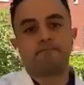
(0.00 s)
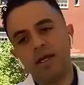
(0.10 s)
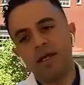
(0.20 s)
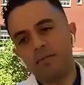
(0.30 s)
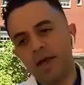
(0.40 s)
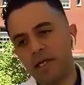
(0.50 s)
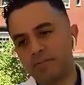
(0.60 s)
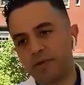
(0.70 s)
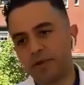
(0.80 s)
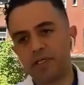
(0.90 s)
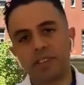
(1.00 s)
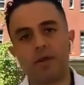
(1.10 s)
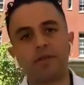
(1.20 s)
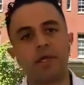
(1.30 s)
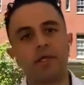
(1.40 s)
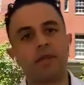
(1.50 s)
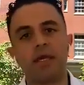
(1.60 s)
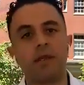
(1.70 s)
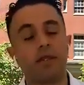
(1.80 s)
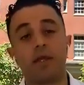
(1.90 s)
my experience, I don't think
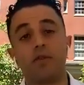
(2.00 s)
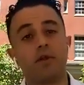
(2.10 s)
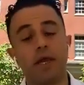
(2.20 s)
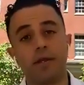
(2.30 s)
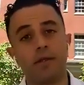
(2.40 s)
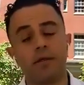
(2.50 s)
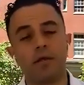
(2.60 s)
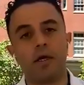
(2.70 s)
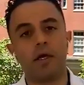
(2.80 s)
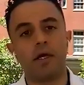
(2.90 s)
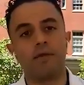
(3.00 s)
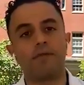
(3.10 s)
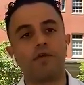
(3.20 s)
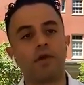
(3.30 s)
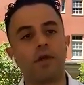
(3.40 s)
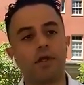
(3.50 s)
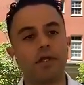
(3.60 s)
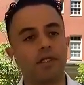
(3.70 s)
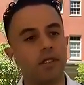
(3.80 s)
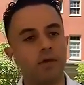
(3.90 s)
they look at it. If you're,
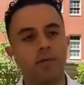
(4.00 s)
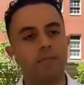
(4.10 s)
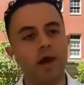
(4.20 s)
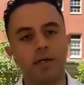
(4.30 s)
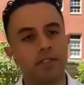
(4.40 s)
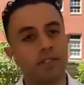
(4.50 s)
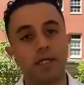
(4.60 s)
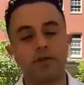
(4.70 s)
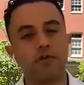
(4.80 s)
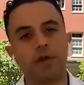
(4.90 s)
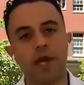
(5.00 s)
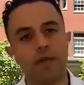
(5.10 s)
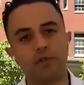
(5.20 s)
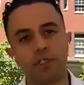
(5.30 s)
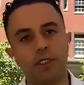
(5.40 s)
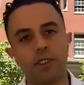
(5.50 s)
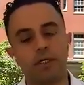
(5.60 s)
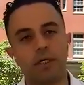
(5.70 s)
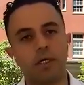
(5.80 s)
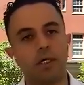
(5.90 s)
what matters is that you're an IMG,
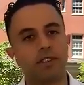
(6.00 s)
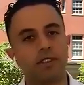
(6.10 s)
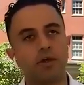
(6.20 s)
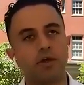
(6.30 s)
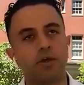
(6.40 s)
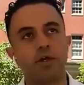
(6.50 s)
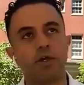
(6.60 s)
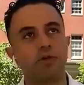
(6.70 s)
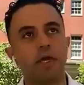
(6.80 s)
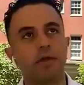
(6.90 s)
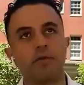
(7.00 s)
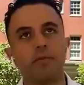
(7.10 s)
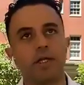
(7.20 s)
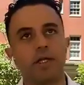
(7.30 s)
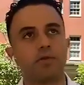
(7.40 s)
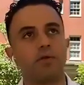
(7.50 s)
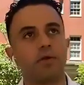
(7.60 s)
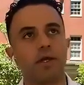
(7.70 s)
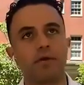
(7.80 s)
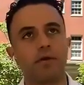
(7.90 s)
as long as you're not from medical school
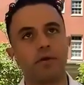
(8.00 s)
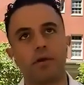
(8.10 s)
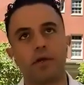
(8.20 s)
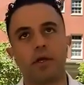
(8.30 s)
here, or